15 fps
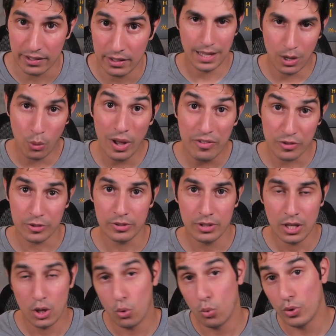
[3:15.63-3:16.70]
However,
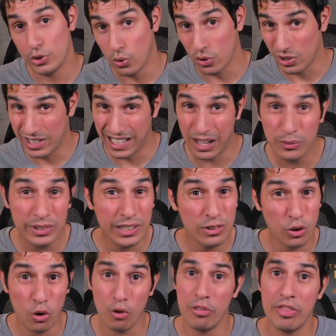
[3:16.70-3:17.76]
when you are counting
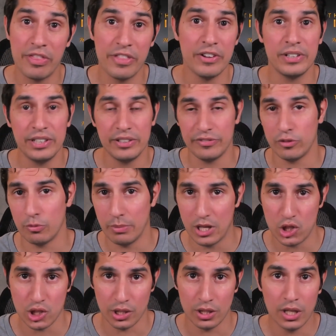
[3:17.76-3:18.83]
on their
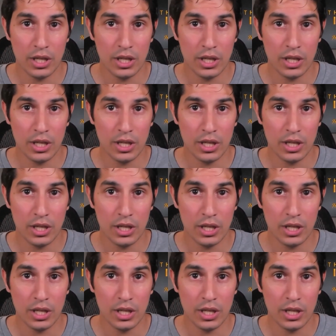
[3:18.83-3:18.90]
information